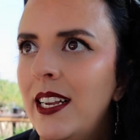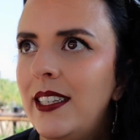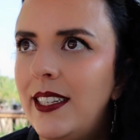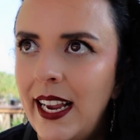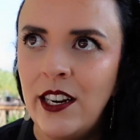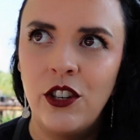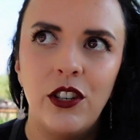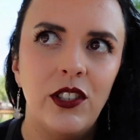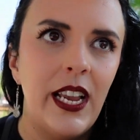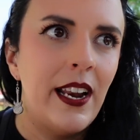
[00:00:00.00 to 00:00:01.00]

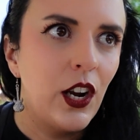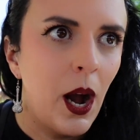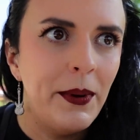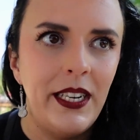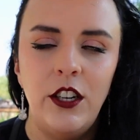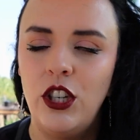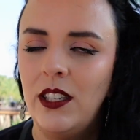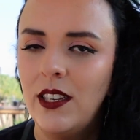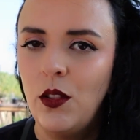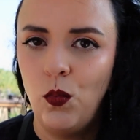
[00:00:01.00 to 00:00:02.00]
standards and
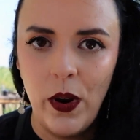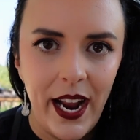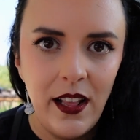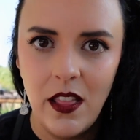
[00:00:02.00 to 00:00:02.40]
accommodations and the way